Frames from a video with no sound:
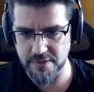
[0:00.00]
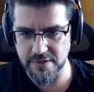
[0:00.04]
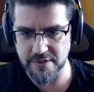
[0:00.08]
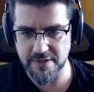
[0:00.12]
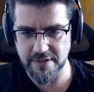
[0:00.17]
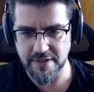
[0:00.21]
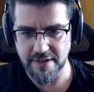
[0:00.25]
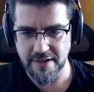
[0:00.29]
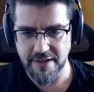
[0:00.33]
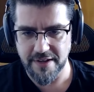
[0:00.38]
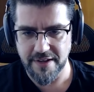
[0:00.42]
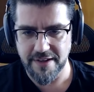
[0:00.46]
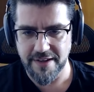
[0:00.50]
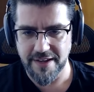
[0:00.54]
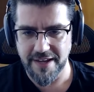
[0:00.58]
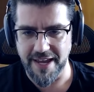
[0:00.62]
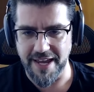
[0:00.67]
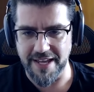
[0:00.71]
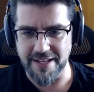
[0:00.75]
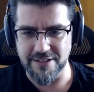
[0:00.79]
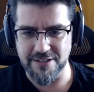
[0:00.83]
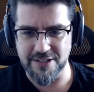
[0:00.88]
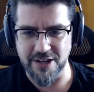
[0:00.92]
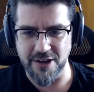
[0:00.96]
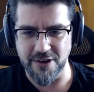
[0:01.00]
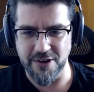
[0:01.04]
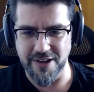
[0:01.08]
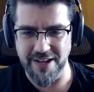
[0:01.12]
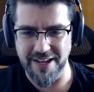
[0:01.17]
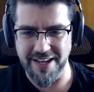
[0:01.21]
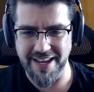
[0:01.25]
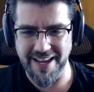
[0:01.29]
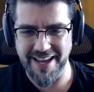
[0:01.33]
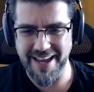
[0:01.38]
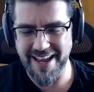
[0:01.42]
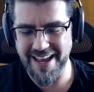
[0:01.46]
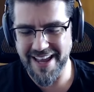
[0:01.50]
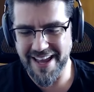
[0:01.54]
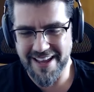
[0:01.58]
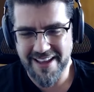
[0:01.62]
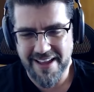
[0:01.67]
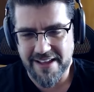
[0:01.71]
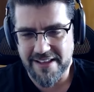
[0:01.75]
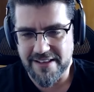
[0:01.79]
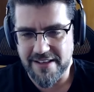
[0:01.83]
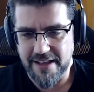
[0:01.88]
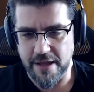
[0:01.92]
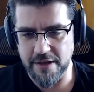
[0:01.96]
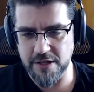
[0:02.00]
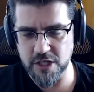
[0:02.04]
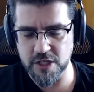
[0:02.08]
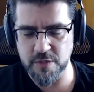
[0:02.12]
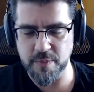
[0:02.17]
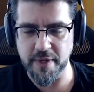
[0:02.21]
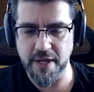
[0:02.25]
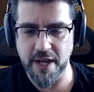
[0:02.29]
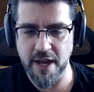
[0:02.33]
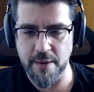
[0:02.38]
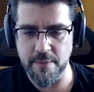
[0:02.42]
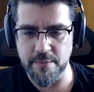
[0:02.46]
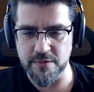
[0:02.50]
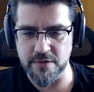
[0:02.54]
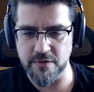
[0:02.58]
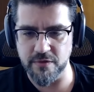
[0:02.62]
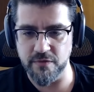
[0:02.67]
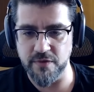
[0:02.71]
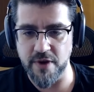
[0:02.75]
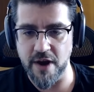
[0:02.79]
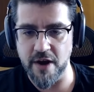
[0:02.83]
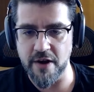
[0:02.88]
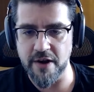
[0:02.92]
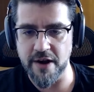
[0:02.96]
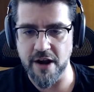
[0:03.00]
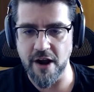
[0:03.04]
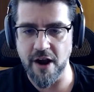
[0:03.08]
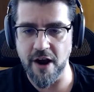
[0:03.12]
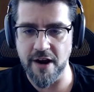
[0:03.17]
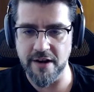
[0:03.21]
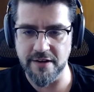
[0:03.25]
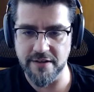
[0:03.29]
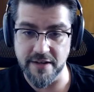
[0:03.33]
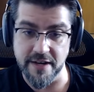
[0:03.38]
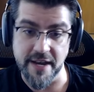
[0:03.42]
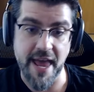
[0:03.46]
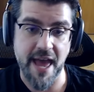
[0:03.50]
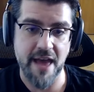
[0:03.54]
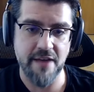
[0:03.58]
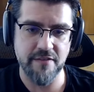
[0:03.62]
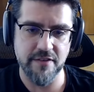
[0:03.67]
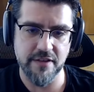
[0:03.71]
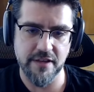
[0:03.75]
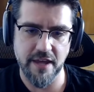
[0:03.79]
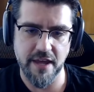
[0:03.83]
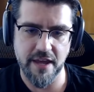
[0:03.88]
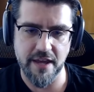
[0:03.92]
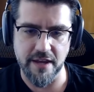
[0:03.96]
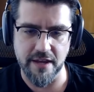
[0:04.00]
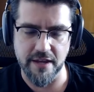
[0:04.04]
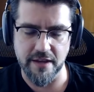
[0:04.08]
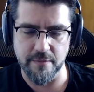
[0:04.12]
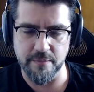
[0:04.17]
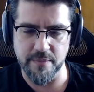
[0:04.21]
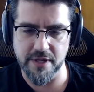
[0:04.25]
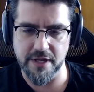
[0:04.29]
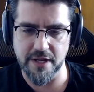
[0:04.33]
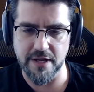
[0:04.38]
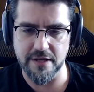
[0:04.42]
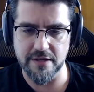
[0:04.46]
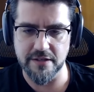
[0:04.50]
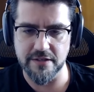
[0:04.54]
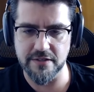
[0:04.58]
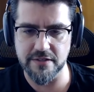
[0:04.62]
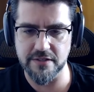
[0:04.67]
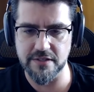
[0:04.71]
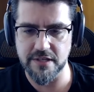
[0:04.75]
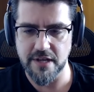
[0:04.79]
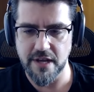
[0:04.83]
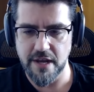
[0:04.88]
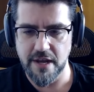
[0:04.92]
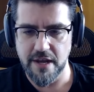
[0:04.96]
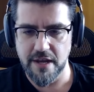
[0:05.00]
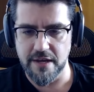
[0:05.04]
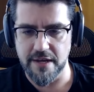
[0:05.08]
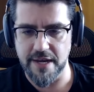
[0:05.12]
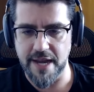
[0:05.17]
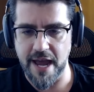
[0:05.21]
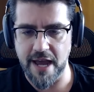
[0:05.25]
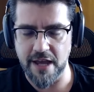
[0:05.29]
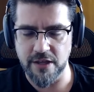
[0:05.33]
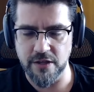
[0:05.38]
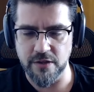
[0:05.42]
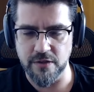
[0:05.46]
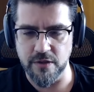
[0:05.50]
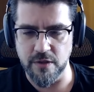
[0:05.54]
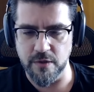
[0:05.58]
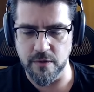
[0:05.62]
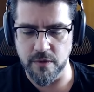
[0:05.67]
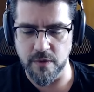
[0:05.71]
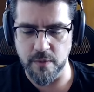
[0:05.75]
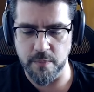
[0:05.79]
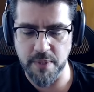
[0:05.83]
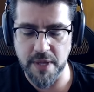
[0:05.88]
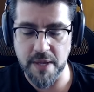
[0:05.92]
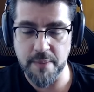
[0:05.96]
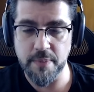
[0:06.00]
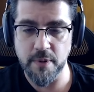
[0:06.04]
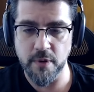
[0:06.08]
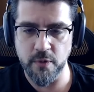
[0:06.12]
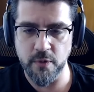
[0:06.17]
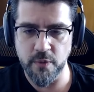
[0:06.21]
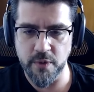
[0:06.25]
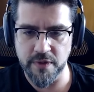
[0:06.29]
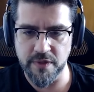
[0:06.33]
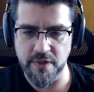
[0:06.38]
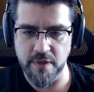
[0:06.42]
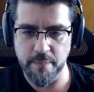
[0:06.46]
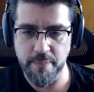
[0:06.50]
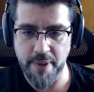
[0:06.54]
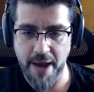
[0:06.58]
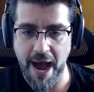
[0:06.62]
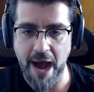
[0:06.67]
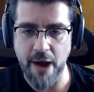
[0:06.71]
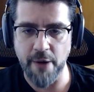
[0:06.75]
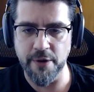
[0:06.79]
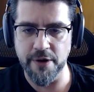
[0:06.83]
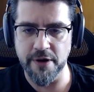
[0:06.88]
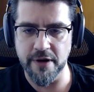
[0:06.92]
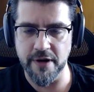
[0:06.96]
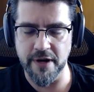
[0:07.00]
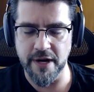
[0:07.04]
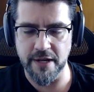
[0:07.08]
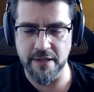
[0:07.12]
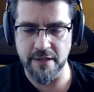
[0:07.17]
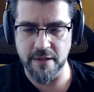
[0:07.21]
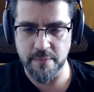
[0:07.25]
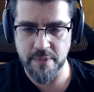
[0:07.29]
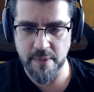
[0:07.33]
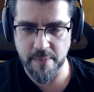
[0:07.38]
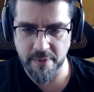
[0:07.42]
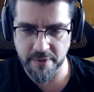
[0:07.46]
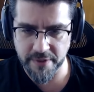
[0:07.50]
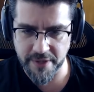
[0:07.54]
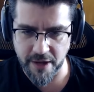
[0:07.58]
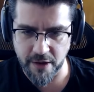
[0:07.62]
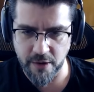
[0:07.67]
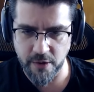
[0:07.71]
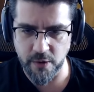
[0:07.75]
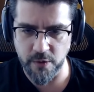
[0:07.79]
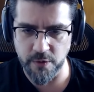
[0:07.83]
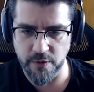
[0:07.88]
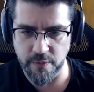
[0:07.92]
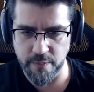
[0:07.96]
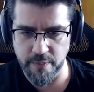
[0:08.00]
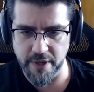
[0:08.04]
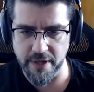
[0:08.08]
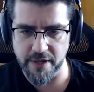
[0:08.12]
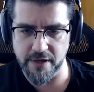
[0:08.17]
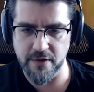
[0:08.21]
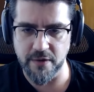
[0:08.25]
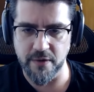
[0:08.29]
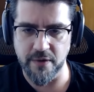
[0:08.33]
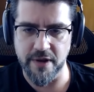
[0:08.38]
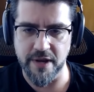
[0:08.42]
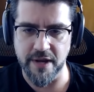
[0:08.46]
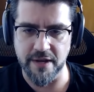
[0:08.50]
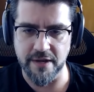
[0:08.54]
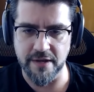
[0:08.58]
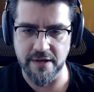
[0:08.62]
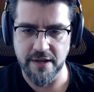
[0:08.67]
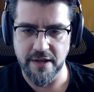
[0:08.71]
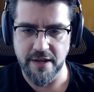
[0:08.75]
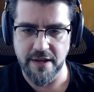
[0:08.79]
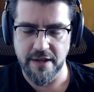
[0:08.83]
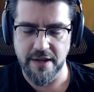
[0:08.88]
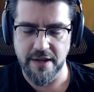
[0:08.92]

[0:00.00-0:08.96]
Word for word: Mm-hmm. And so it, it, it, just becomes very hard to navigate because now the, the people with the power and the people that hold the Bitcoin